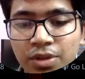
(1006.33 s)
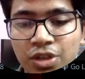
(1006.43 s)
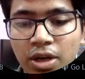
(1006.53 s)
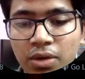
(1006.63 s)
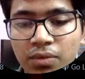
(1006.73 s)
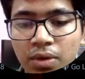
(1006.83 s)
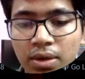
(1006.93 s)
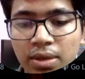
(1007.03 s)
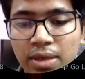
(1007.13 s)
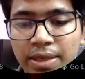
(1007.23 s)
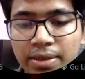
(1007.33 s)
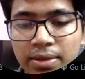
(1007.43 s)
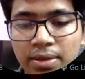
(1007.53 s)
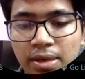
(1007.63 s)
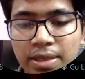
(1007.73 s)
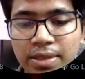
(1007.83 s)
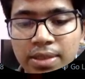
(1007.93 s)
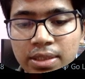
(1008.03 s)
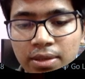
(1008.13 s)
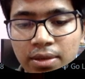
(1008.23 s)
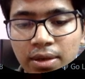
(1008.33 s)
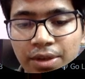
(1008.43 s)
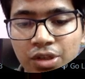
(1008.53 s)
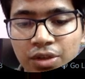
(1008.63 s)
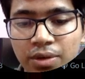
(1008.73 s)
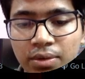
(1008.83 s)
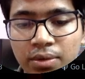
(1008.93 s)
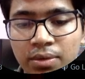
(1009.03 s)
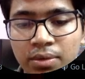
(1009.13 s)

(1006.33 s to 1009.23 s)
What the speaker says: java linked list collection.